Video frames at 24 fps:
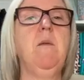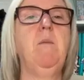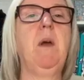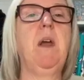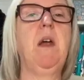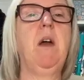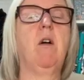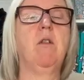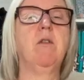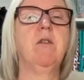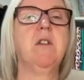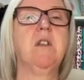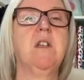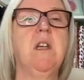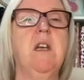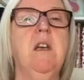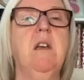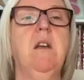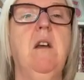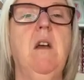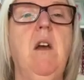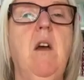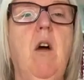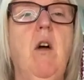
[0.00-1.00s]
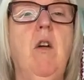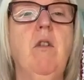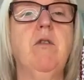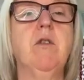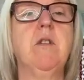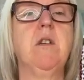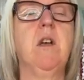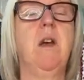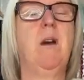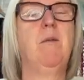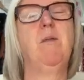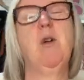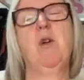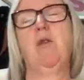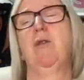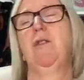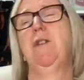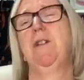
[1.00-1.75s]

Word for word: bit onto onto I'm not going